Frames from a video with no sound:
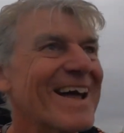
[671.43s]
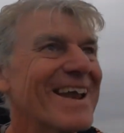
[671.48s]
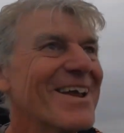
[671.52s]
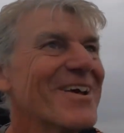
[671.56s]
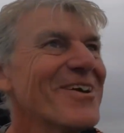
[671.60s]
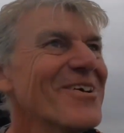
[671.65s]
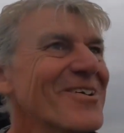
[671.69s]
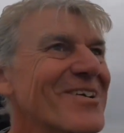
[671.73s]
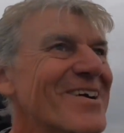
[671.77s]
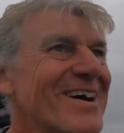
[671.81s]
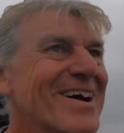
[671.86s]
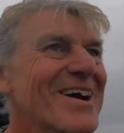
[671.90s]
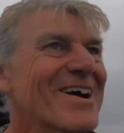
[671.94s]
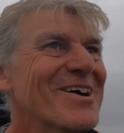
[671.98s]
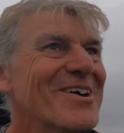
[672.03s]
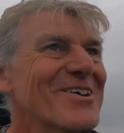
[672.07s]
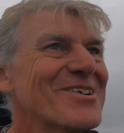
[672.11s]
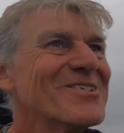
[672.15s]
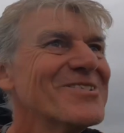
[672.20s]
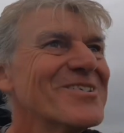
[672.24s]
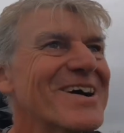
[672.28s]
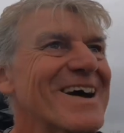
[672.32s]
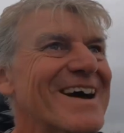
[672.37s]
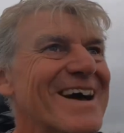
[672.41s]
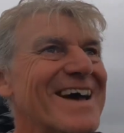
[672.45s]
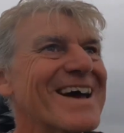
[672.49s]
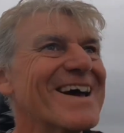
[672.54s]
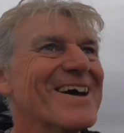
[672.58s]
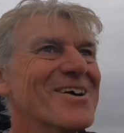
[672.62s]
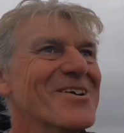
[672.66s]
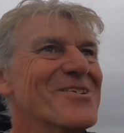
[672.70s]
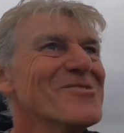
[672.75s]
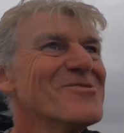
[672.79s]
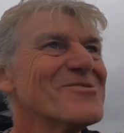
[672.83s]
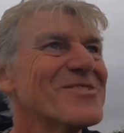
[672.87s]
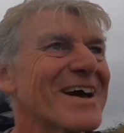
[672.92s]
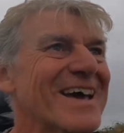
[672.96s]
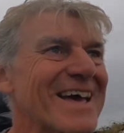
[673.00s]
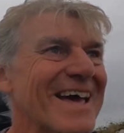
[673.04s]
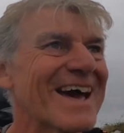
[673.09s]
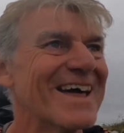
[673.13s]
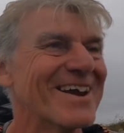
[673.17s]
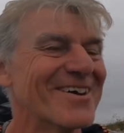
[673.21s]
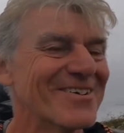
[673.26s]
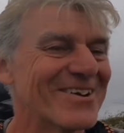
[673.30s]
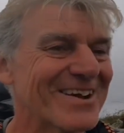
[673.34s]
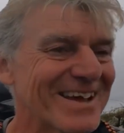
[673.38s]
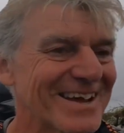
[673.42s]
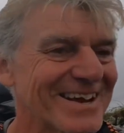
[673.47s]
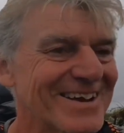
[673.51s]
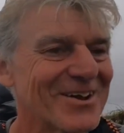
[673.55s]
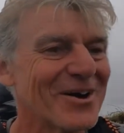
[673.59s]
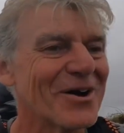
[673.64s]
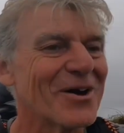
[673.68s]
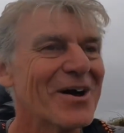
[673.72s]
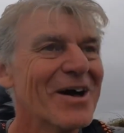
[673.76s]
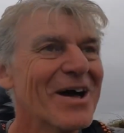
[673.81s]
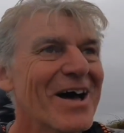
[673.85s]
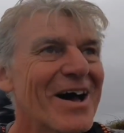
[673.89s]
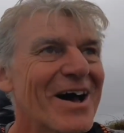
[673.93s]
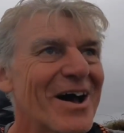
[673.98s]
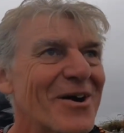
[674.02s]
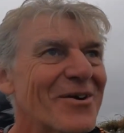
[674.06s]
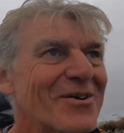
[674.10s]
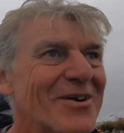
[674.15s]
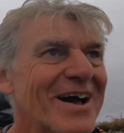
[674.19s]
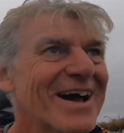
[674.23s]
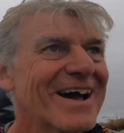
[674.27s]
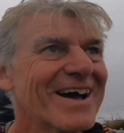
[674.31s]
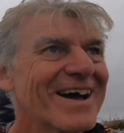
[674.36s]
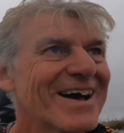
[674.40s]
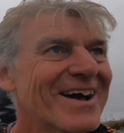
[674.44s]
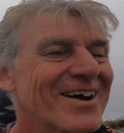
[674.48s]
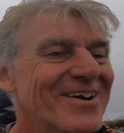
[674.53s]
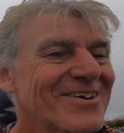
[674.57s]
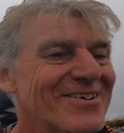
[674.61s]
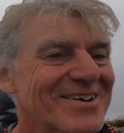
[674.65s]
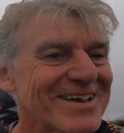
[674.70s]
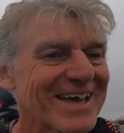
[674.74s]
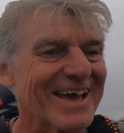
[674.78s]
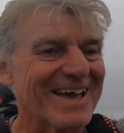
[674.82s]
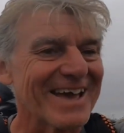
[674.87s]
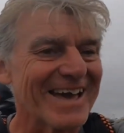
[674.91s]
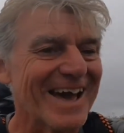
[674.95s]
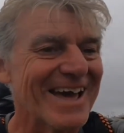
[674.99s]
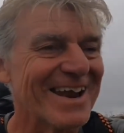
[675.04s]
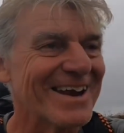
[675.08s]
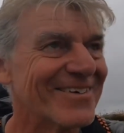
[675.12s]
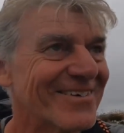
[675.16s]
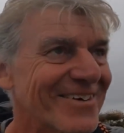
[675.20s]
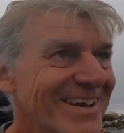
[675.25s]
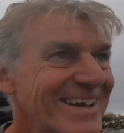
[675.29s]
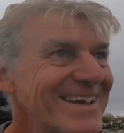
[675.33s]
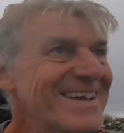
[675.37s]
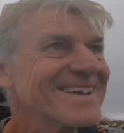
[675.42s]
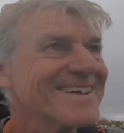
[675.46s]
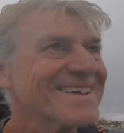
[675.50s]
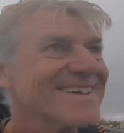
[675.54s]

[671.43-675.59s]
Hooray, hooray, hooray, Henry. Not oh, okay, Henry.